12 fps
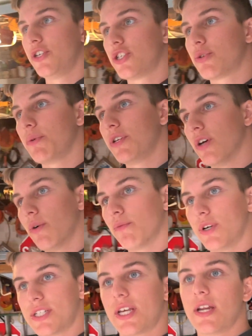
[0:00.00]
just so we don't
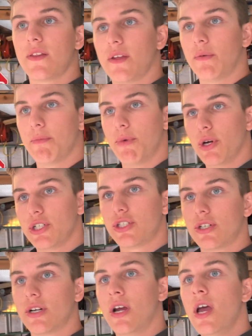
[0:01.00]
risk anything with
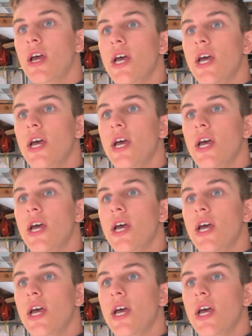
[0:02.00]
moisture,